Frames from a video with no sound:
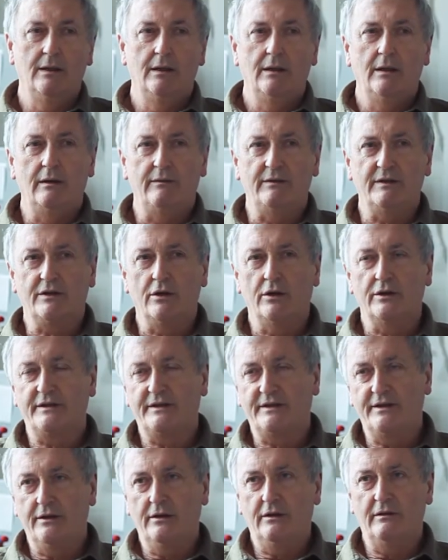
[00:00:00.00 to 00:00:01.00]
if it's got a
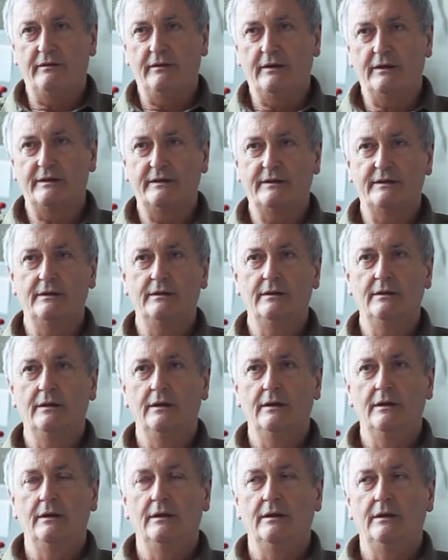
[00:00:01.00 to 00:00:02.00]
surface,
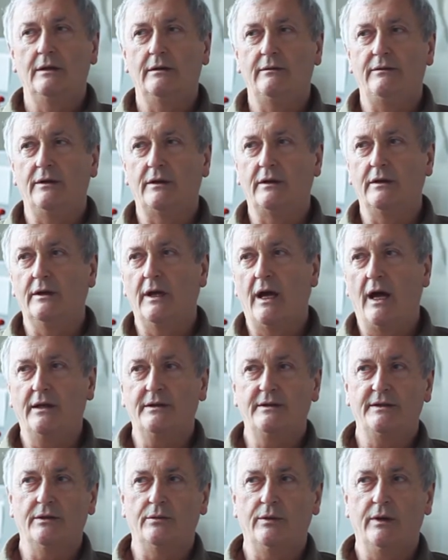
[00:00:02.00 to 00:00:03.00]
if you can add
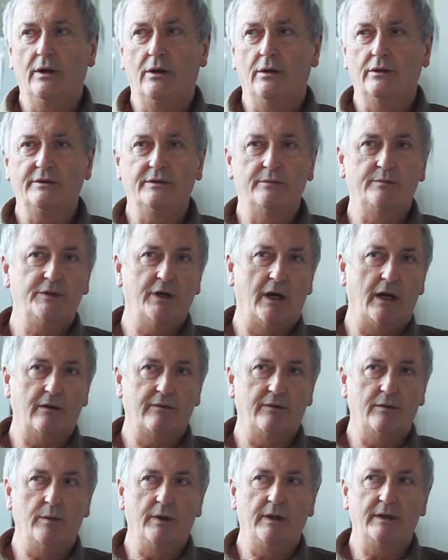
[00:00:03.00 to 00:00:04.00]
to it or subtract
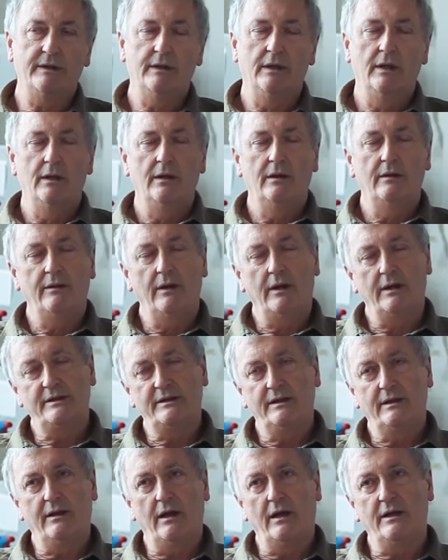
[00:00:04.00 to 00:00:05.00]
from it, then I
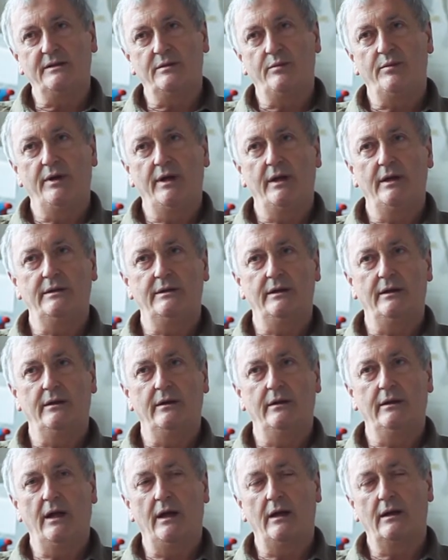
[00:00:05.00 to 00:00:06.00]
see that as a painting,
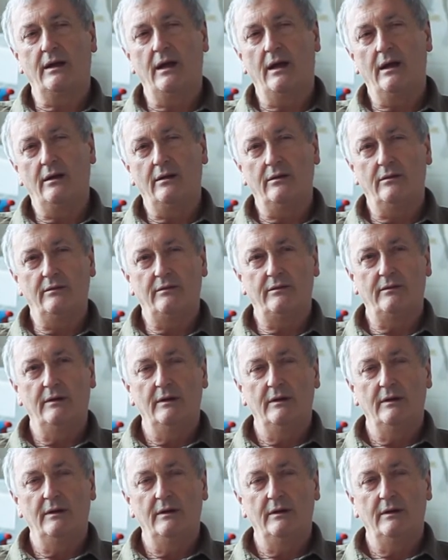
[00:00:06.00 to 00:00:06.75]
and that kind of